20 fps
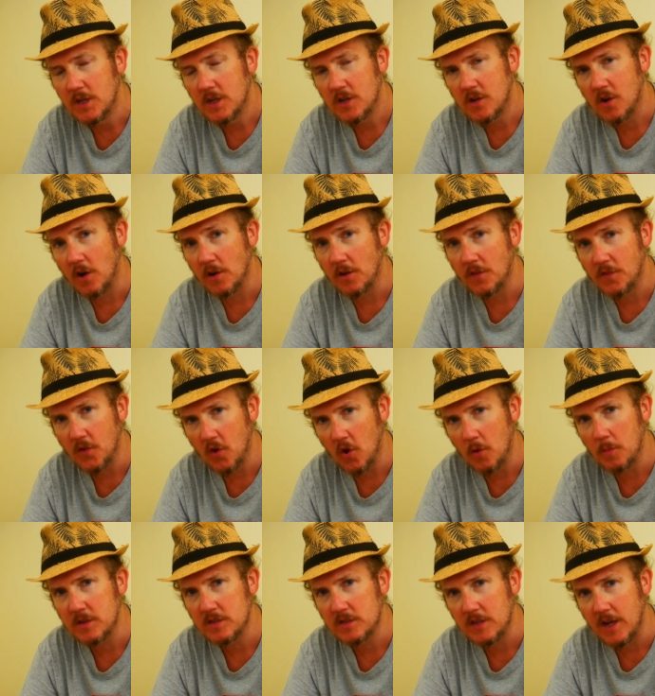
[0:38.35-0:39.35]
kind of
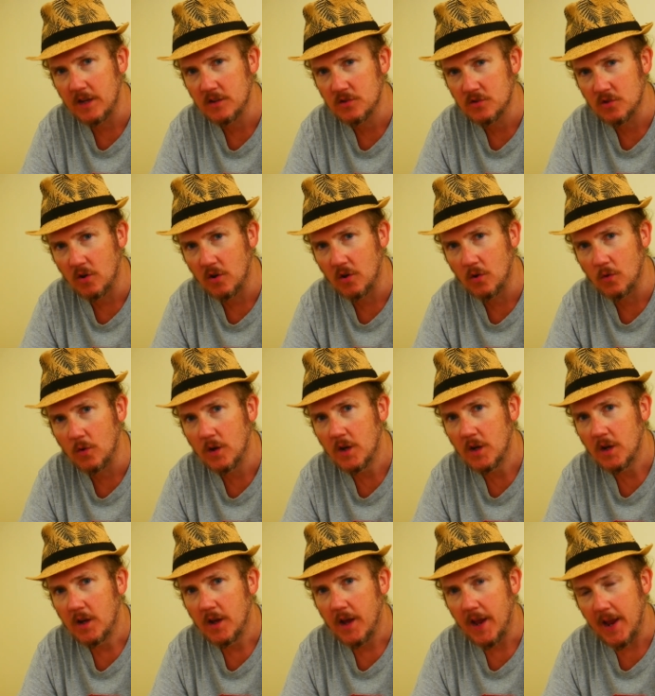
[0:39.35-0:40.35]
thermostat style
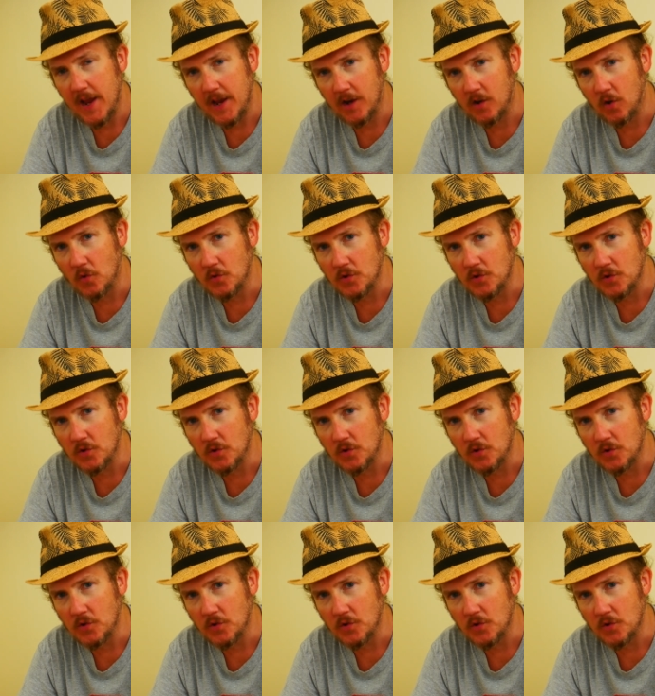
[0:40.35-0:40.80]
aircon